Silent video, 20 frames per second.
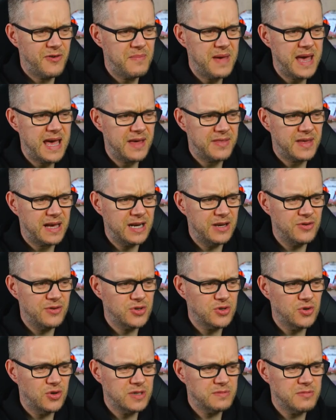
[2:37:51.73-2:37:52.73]
me, I think Luke
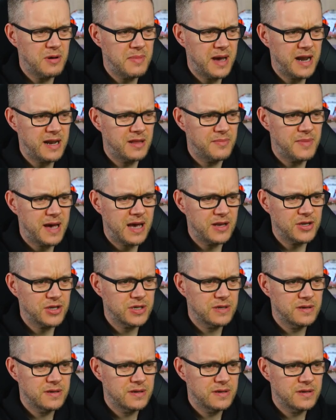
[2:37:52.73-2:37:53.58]
Shaw's my man of the match.